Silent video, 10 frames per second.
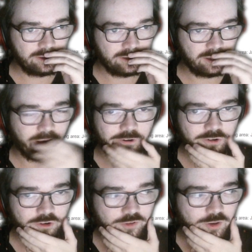I don't know
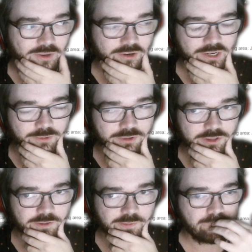if I'll be okay with
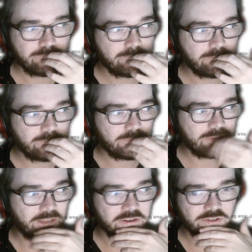it.
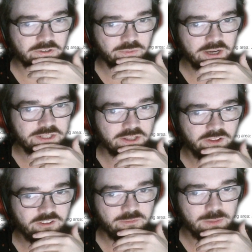I think it'll price a lot
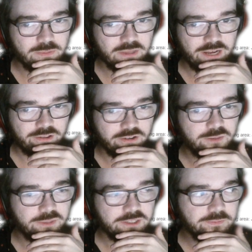of people out of the
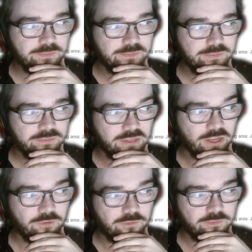hobby
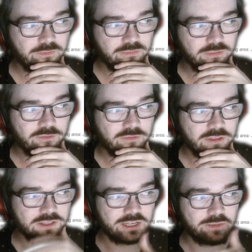if
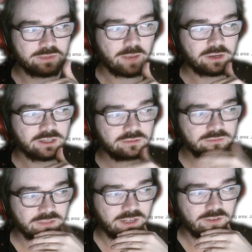this keeps happening,
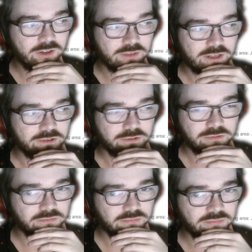even if they do
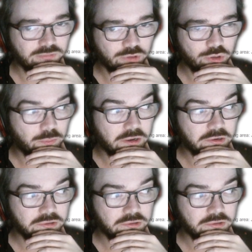look better.